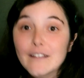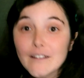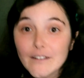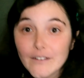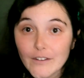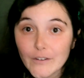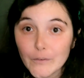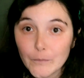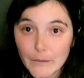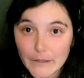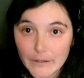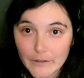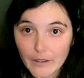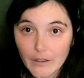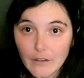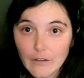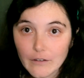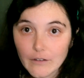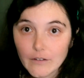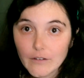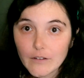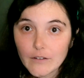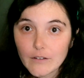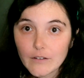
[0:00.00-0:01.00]
this is
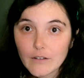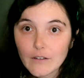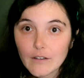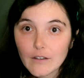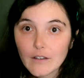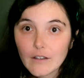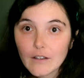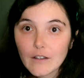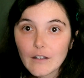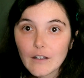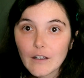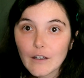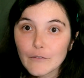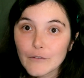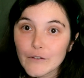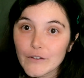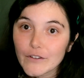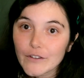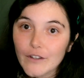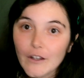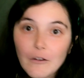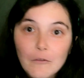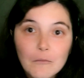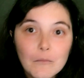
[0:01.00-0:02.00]
because of
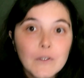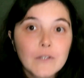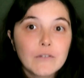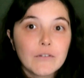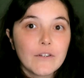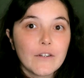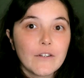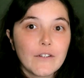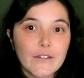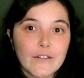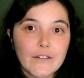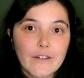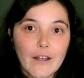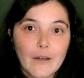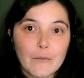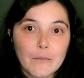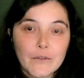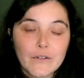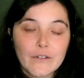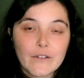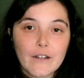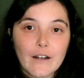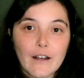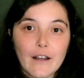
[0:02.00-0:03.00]
some of the
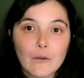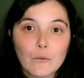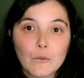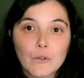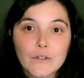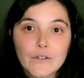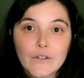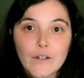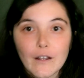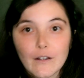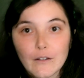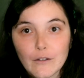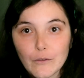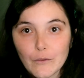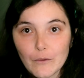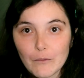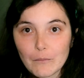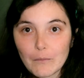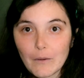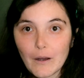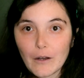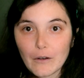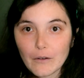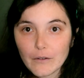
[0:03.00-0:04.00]
steps that I will tell you
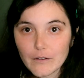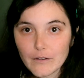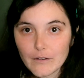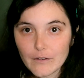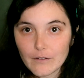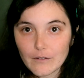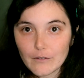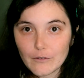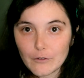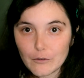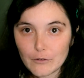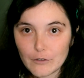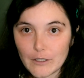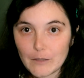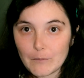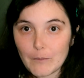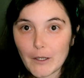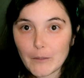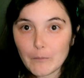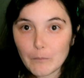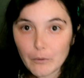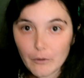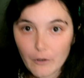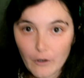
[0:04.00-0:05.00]
about during
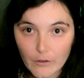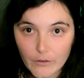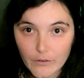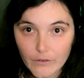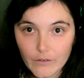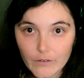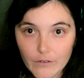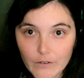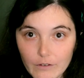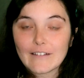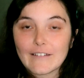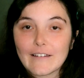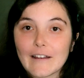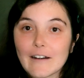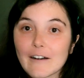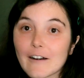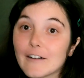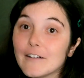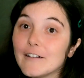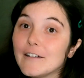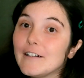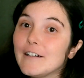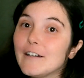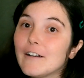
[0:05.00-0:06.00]
my process that
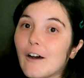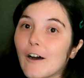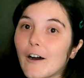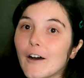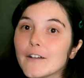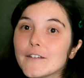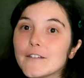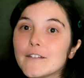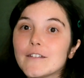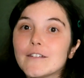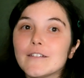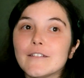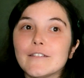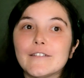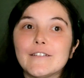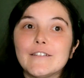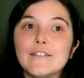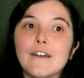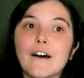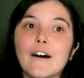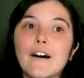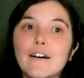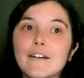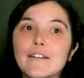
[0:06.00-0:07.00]
are not
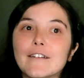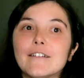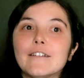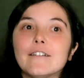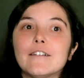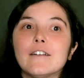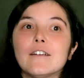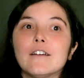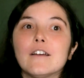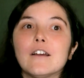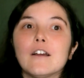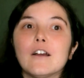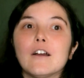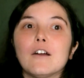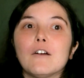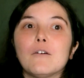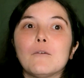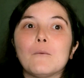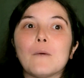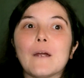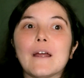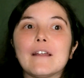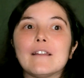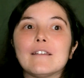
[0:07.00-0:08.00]
done
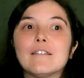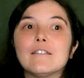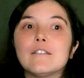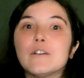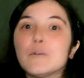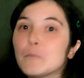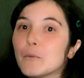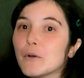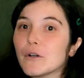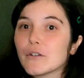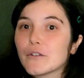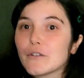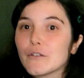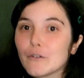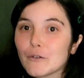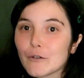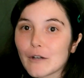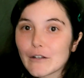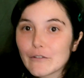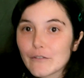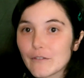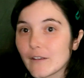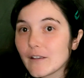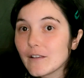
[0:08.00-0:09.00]
when the person
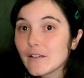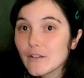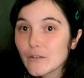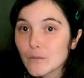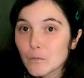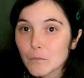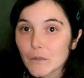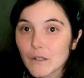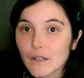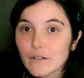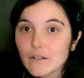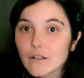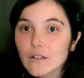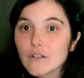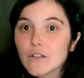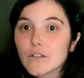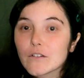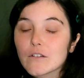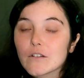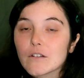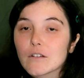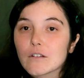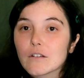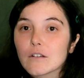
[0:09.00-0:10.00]
crafting these
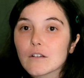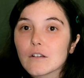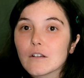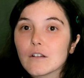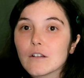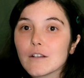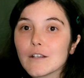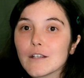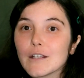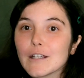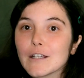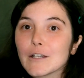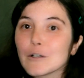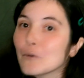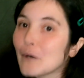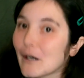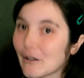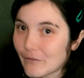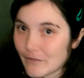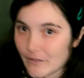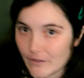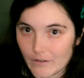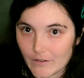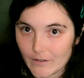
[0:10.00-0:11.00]
playlists
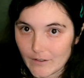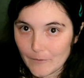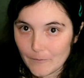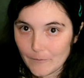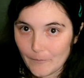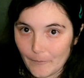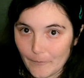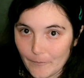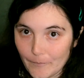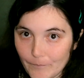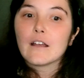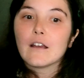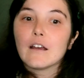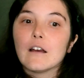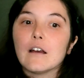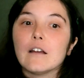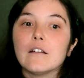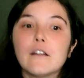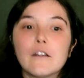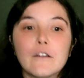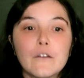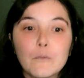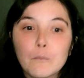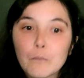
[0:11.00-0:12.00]
crafts them.
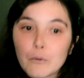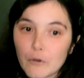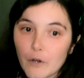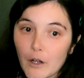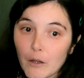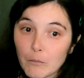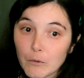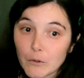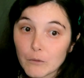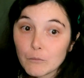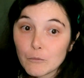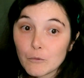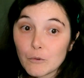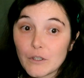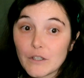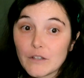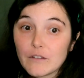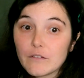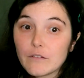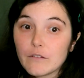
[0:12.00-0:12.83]
Another problem with